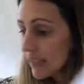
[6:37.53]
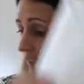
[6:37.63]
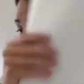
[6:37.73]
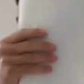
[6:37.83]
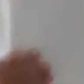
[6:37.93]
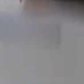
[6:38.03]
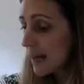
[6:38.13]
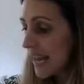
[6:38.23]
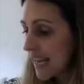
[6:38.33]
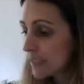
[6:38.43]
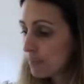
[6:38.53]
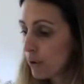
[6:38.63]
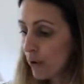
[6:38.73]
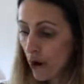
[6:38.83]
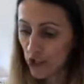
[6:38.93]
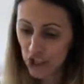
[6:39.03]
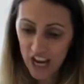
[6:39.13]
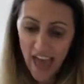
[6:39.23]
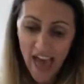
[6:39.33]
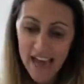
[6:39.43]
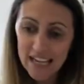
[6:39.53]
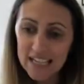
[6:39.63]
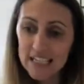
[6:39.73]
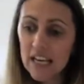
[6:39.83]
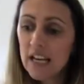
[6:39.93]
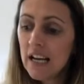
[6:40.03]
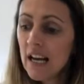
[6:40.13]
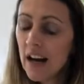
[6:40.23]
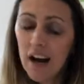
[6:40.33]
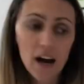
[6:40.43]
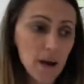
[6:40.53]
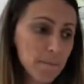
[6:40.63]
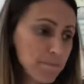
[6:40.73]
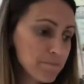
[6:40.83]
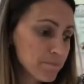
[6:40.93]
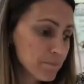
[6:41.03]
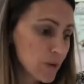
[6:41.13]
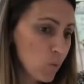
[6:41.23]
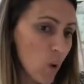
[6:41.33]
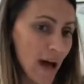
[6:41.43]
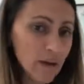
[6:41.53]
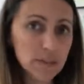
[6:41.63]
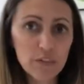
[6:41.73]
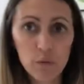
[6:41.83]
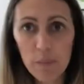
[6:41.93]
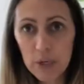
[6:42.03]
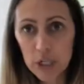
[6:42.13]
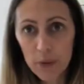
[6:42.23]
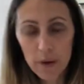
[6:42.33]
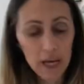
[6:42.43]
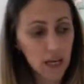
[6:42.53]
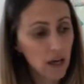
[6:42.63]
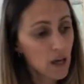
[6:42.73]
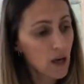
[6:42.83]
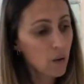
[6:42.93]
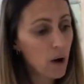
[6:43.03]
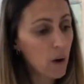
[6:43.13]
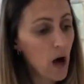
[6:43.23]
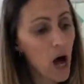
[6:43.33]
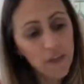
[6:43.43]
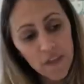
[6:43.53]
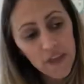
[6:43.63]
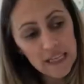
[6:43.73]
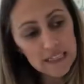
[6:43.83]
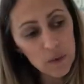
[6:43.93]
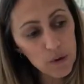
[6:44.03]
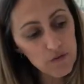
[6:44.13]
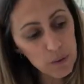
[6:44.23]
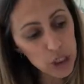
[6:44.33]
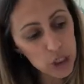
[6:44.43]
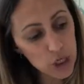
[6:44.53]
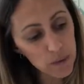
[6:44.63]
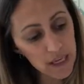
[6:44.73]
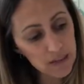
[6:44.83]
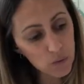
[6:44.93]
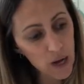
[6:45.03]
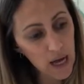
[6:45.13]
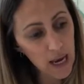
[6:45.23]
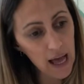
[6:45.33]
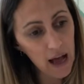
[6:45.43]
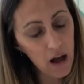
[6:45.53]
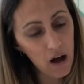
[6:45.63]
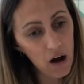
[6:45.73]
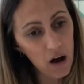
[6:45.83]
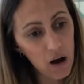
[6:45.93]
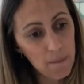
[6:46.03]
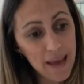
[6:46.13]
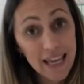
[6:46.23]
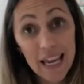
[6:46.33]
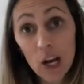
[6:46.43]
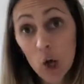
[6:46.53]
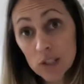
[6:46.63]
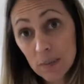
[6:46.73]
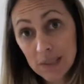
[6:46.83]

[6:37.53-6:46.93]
So that's my next project. What else have we been doing? Well, other things that we've been doing as well are making lots